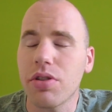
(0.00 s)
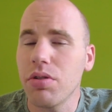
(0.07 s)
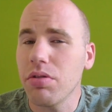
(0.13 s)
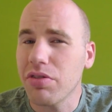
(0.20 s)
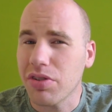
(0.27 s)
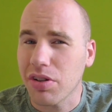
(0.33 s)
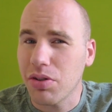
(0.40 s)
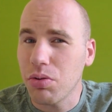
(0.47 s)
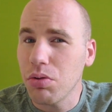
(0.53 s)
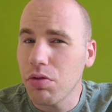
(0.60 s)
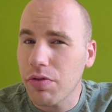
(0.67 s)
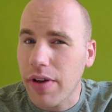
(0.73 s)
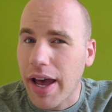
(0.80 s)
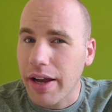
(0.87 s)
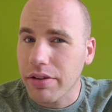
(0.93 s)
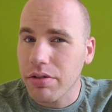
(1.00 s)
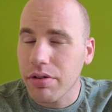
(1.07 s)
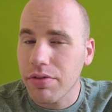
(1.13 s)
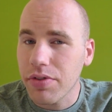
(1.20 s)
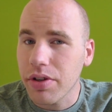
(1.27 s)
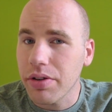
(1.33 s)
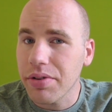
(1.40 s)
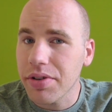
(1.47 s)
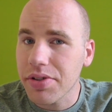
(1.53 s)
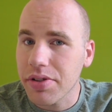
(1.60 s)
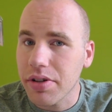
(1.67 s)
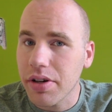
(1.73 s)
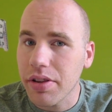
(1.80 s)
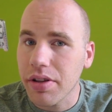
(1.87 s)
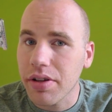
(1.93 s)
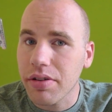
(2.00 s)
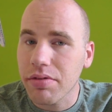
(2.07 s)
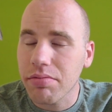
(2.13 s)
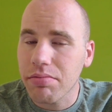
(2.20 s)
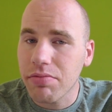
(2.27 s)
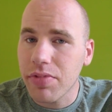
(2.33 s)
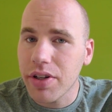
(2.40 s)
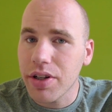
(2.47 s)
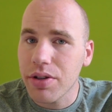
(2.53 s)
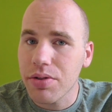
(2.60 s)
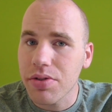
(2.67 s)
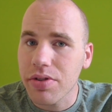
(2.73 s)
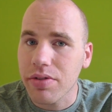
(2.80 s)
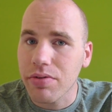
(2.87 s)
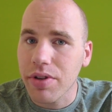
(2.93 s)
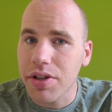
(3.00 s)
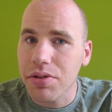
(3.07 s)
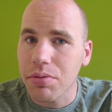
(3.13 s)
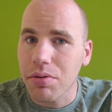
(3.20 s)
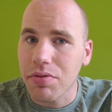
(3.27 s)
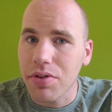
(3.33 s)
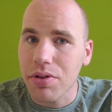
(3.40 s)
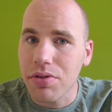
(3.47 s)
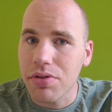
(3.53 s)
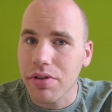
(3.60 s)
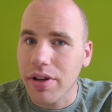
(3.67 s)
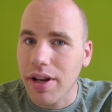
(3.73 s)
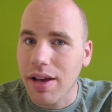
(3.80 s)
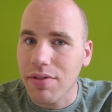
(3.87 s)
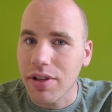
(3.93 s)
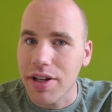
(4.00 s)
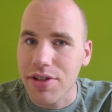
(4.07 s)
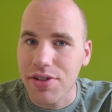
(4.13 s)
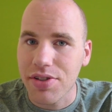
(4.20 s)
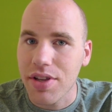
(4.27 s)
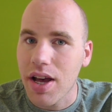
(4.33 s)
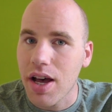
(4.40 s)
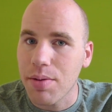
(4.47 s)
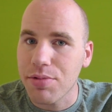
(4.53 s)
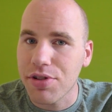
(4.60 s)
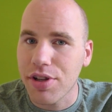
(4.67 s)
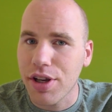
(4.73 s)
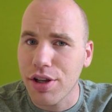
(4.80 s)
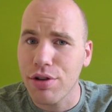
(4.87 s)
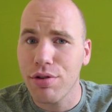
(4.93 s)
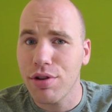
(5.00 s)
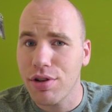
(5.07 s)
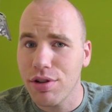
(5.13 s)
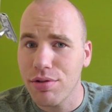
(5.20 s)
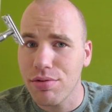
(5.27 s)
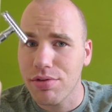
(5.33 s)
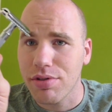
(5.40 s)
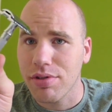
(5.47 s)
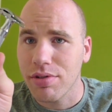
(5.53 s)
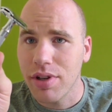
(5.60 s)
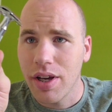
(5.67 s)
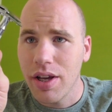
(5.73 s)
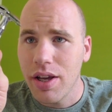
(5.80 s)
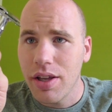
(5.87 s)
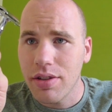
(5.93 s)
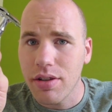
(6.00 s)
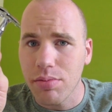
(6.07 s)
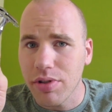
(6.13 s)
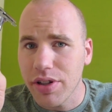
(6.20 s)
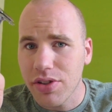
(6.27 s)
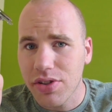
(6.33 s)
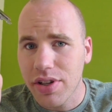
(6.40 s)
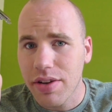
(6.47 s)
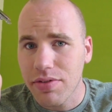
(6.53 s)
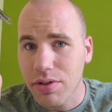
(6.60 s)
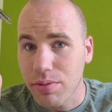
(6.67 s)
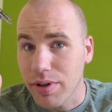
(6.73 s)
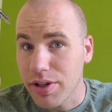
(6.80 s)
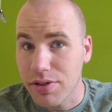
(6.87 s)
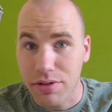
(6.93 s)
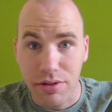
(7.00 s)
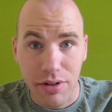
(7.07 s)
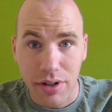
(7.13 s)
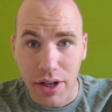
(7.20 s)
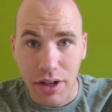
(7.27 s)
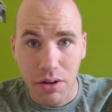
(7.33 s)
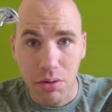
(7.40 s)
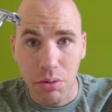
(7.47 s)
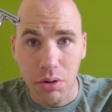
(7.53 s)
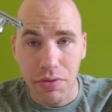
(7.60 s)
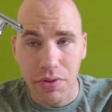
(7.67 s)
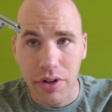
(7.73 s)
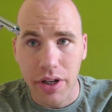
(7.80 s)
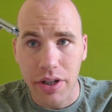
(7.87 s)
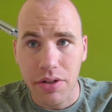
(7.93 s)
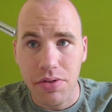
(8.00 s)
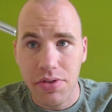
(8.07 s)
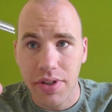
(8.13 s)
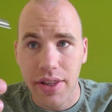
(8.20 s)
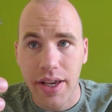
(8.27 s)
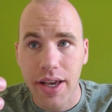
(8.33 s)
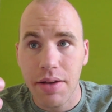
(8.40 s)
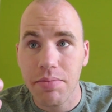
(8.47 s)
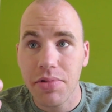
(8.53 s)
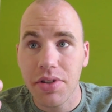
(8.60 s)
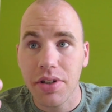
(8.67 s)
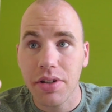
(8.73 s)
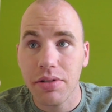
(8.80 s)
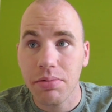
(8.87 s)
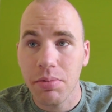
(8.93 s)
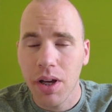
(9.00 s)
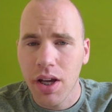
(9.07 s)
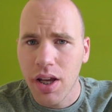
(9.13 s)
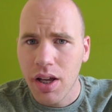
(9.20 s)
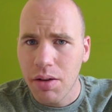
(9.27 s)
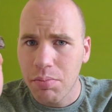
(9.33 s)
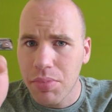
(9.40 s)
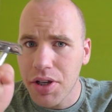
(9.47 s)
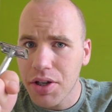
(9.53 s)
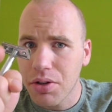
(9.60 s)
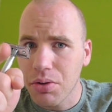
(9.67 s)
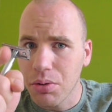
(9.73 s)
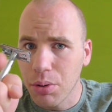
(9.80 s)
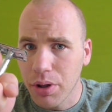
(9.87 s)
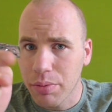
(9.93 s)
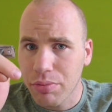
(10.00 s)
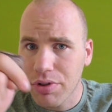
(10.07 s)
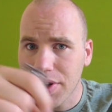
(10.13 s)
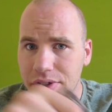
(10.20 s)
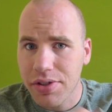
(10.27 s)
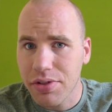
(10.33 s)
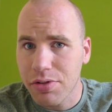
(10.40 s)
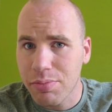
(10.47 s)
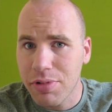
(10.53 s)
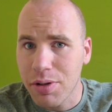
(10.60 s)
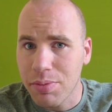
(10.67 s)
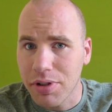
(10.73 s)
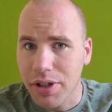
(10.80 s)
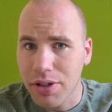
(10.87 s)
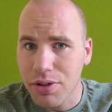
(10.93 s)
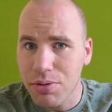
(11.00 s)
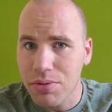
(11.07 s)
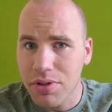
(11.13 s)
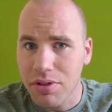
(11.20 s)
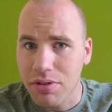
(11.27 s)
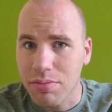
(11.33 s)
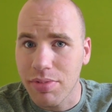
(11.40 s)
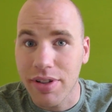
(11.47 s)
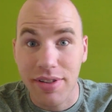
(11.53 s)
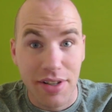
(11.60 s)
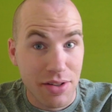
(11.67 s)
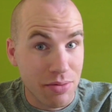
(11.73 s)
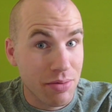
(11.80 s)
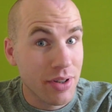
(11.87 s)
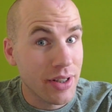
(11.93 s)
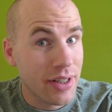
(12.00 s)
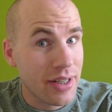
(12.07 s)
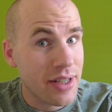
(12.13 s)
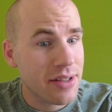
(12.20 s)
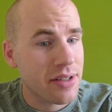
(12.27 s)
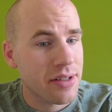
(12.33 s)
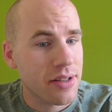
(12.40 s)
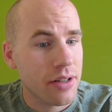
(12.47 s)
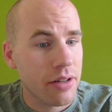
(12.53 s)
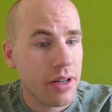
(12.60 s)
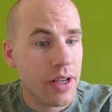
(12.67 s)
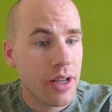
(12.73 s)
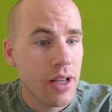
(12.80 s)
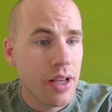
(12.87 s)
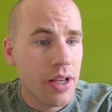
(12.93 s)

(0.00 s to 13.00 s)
two, there's a cool factor. If you notice on all the videos of razor reviews, you're going to have a lot of snobs saying you need to use a double-edged safety razor. You're not cool if you're not using that. So be cool, impress those people on YouTube, because that's really necessary.